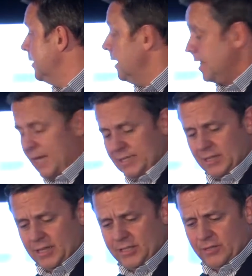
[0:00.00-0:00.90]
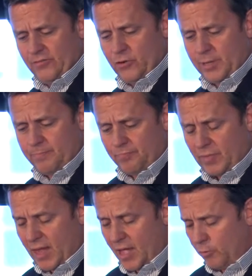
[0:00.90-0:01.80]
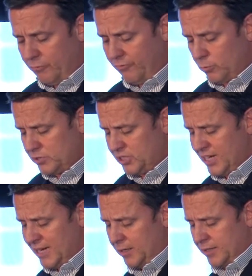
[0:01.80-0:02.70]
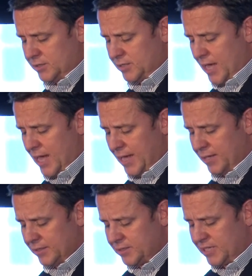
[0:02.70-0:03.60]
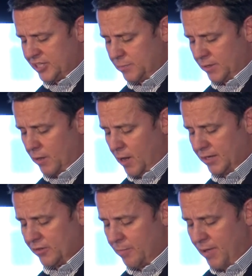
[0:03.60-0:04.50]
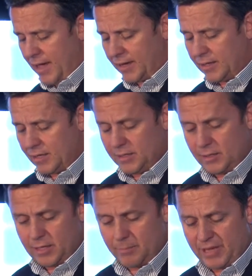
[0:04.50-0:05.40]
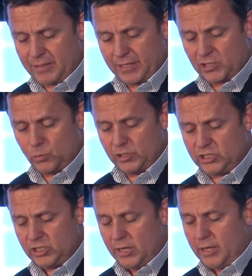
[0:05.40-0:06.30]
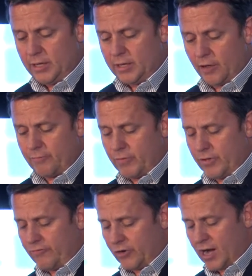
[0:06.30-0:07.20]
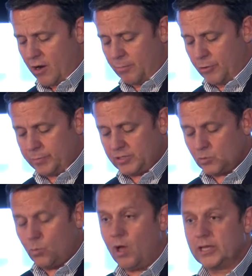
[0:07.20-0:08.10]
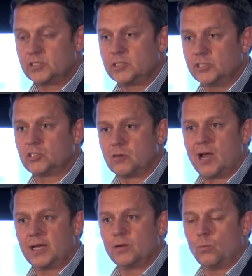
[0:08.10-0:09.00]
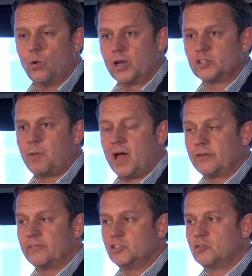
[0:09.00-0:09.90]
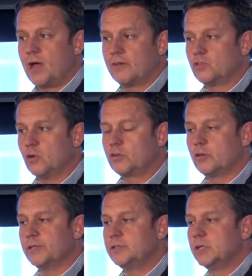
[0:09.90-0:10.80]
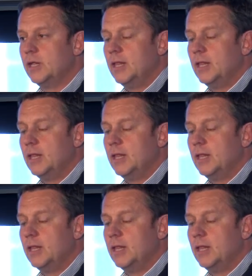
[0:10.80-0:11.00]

And lastly, there's a very helpful checklist and assessment guide at the back in the appendix, which, for current purposes, while it's Australian and while it's part of a draft document,